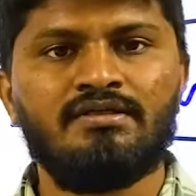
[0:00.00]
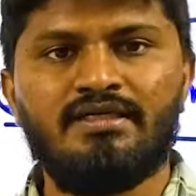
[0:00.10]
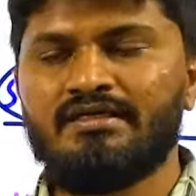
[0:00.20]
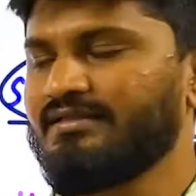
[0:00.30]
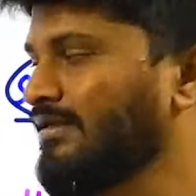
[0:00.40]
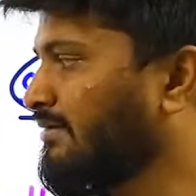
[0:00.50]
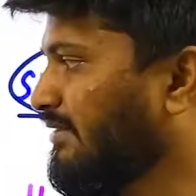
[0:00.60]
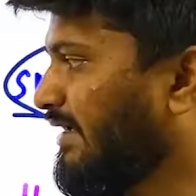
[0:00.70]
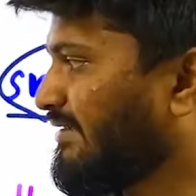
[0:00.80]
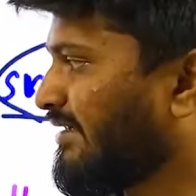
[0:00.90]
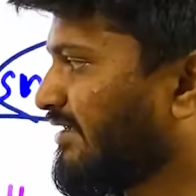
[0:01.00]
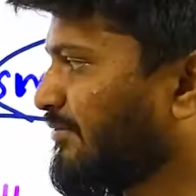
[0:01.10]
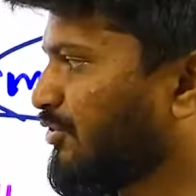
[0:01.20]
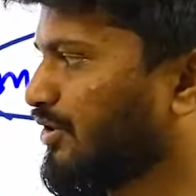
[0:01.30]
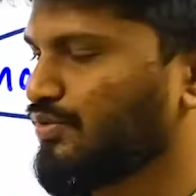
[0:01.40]
that then at that
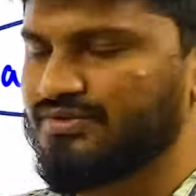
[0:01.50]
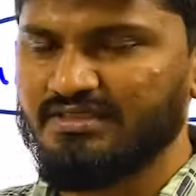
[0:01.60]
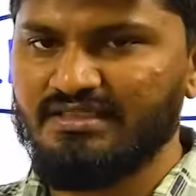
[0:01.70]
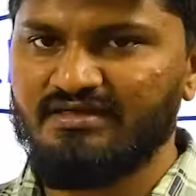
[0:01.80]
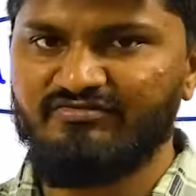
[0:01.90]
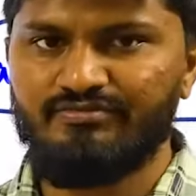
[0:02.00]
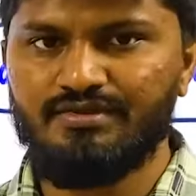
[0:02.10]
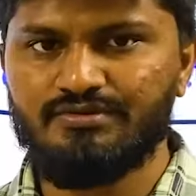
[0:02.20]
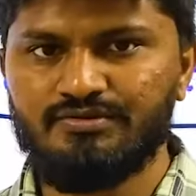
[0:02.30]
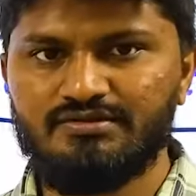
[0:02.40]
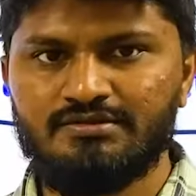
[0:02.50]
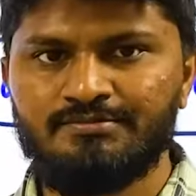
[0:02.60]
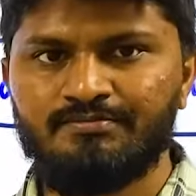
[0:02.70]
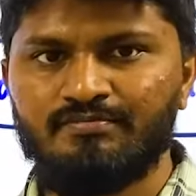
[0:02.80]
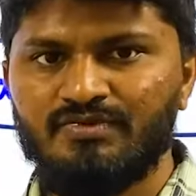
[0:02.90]
time you can use these kind of resources.
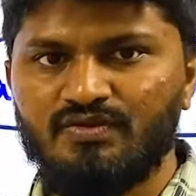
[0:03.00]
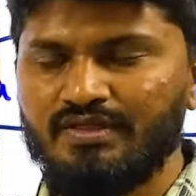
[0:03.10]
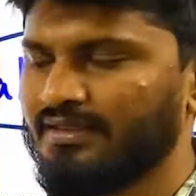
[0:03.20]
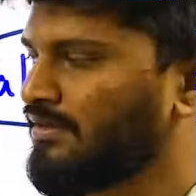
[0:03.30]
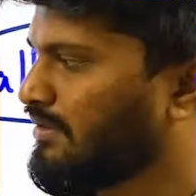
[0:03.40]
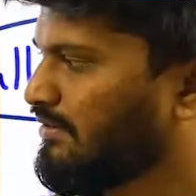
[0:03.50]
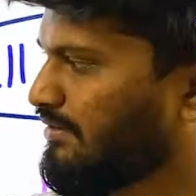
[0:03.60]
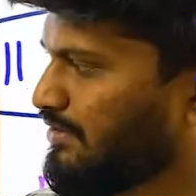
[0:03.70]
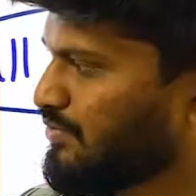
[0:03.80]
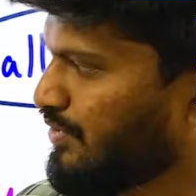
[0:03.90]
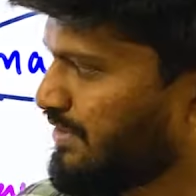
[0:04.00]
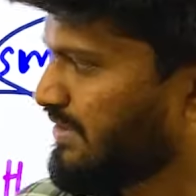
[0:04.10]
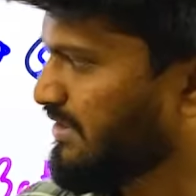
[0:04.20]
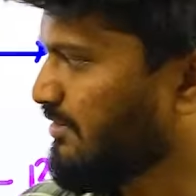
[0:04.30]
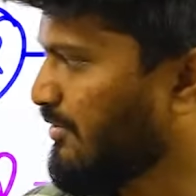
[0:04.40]
Okay, there is no
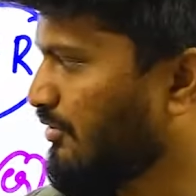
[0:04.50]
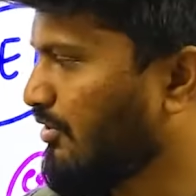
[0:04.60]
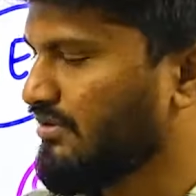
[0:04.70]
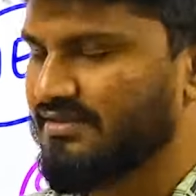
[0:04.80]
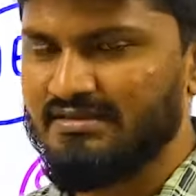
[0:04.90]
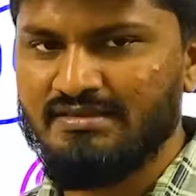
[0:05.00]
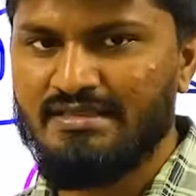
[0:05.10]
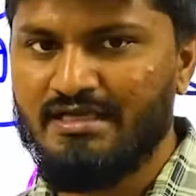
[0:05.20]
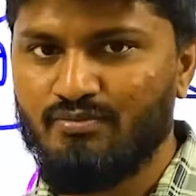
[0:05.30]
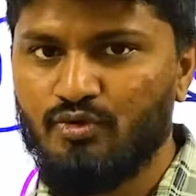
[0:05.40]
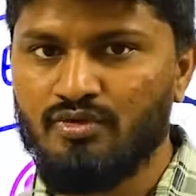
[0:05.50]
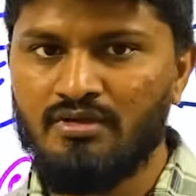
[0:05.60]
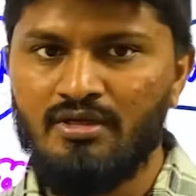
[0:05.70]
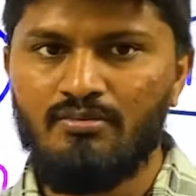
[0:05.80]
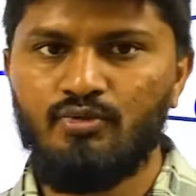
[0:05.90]
distinction between all these things. They are
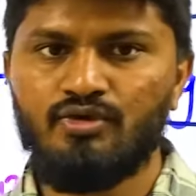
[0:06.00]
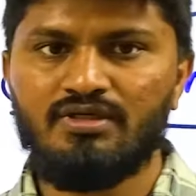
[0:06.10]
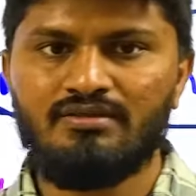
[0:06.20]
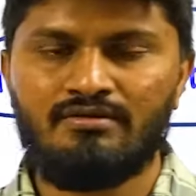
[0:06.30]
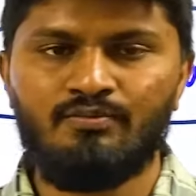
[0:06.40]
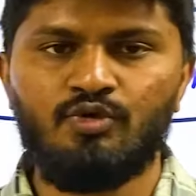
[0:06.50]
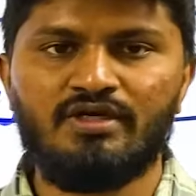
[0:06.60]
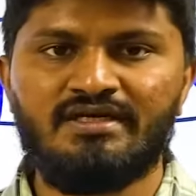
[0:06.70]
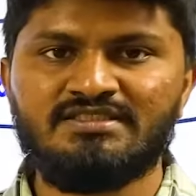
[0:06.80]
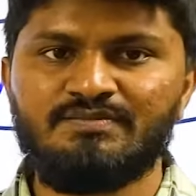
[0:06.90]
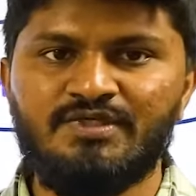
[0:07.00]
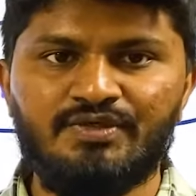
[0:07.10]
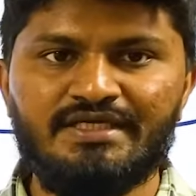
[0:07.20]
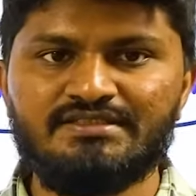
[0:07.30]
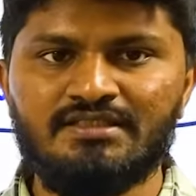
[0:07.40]
more or less similar
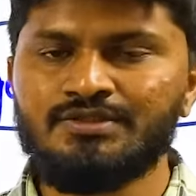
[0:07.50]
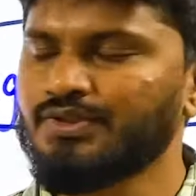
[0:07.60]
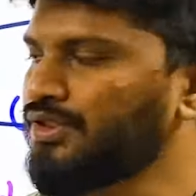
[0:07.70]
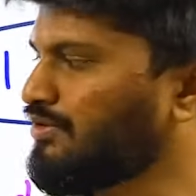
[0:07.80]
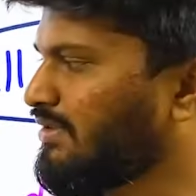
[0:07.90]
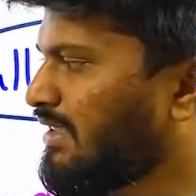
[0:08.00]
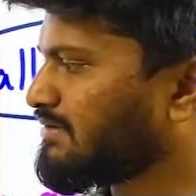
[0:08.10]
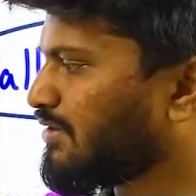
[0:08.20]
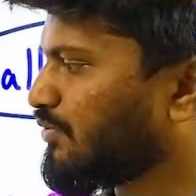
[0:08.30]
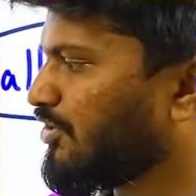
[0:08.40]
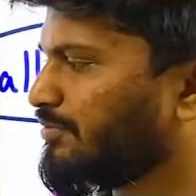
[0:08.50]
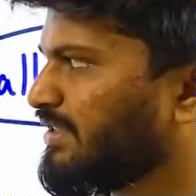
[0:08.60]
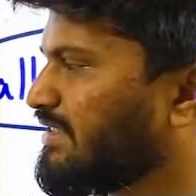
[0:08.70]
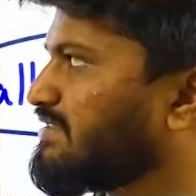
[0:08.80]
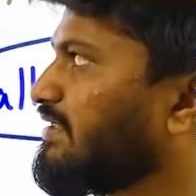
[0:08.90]
to each other. So the answer could have
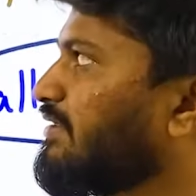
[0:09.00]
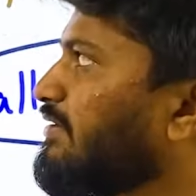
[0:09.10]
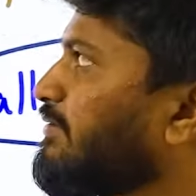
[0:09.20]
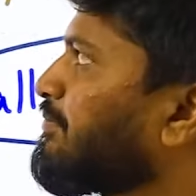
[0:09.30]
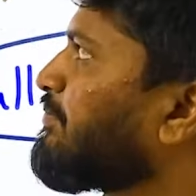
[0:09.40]
been easier here.